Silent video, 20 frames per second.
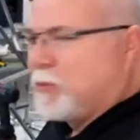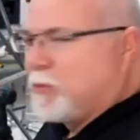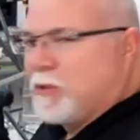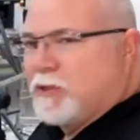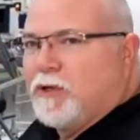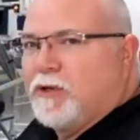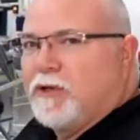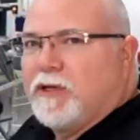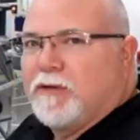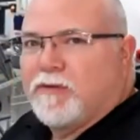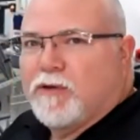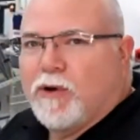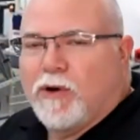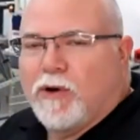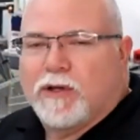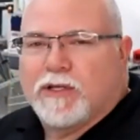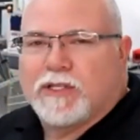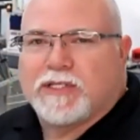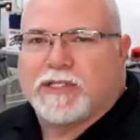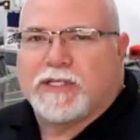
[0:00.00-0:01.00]
a Super Duty, of
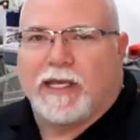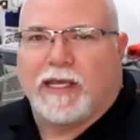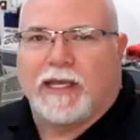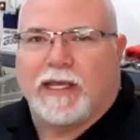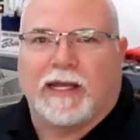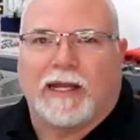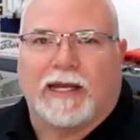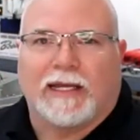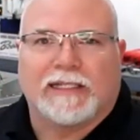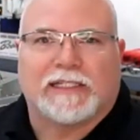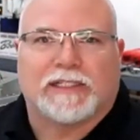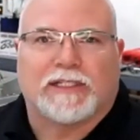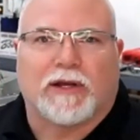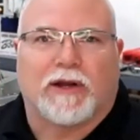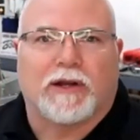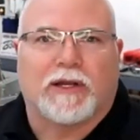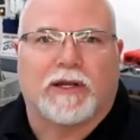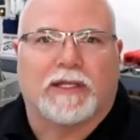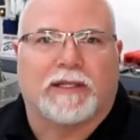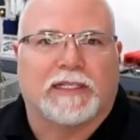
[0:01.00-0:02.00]
course, and I
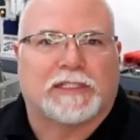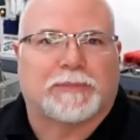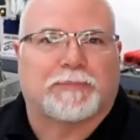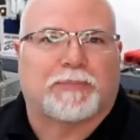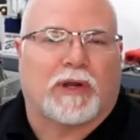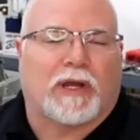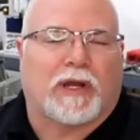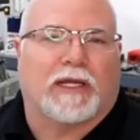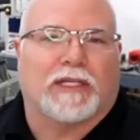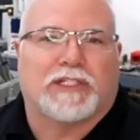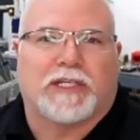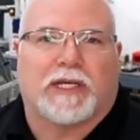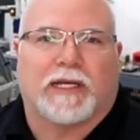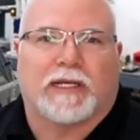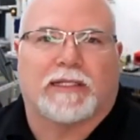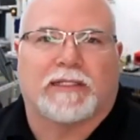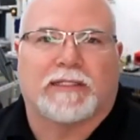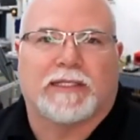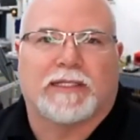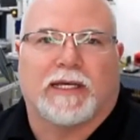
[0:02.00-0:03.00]
started this
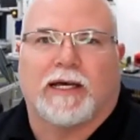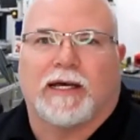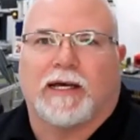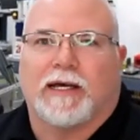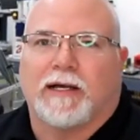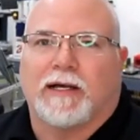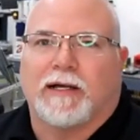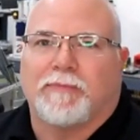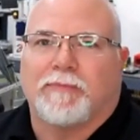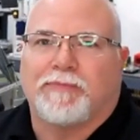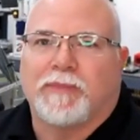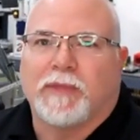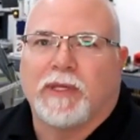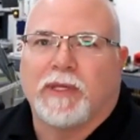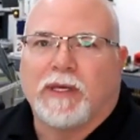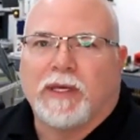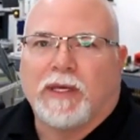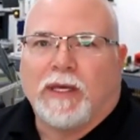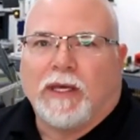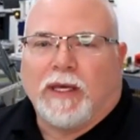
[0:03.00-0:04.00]
project. Um,
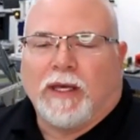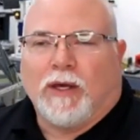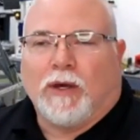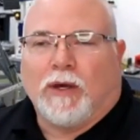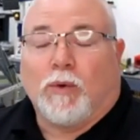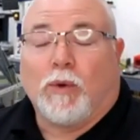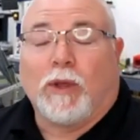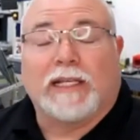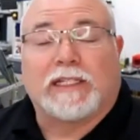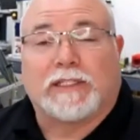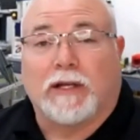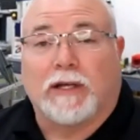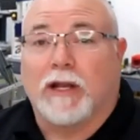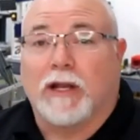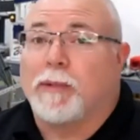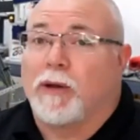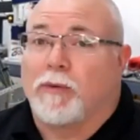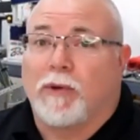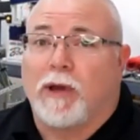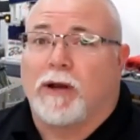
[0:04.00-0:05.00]
well, I
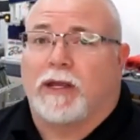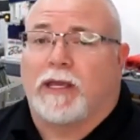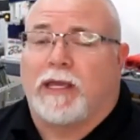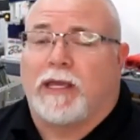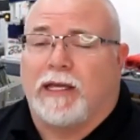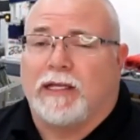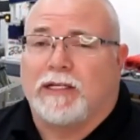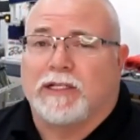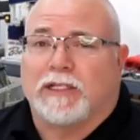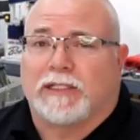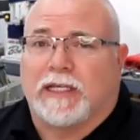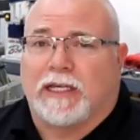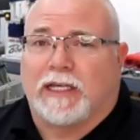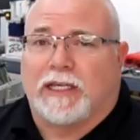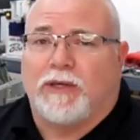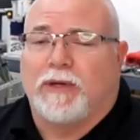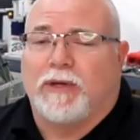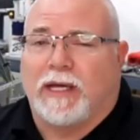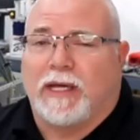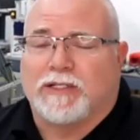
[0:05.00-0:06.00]
started my rudder kit just like
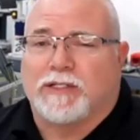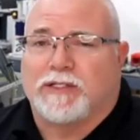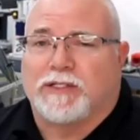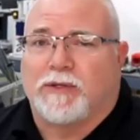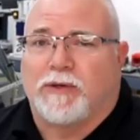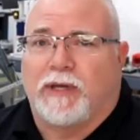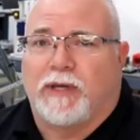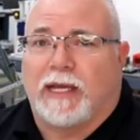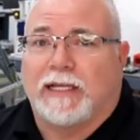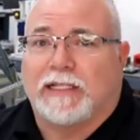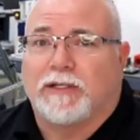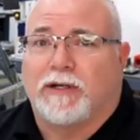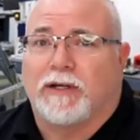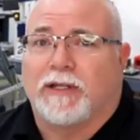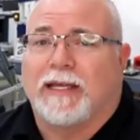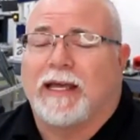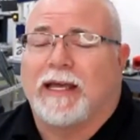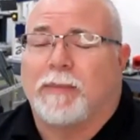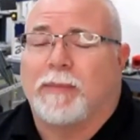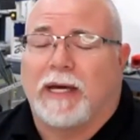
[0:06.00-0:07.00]
you guys are doing. I
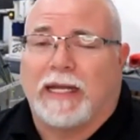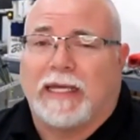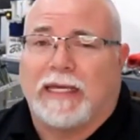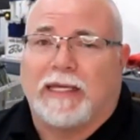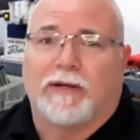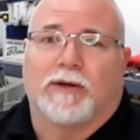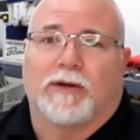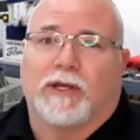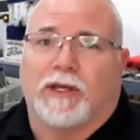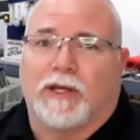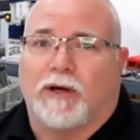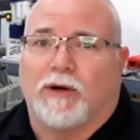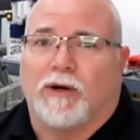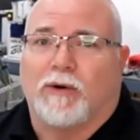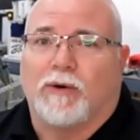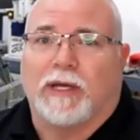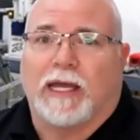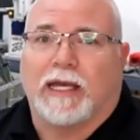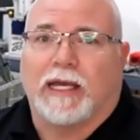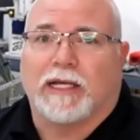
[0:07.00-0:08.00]
started that about a year
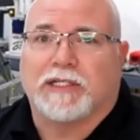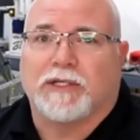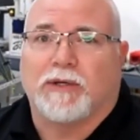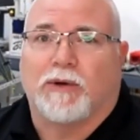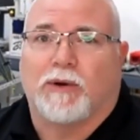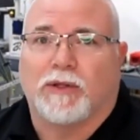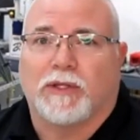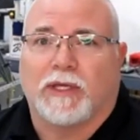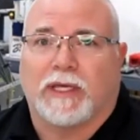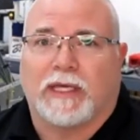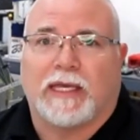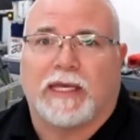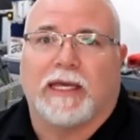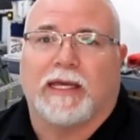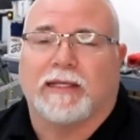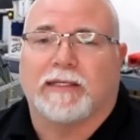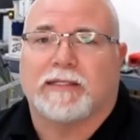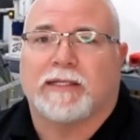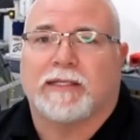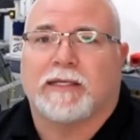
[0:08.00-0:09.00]
ago. I actually ordered the
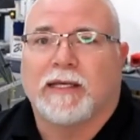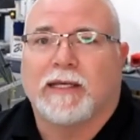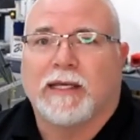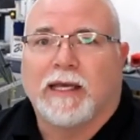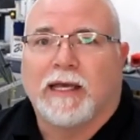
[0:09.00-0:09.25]
kit.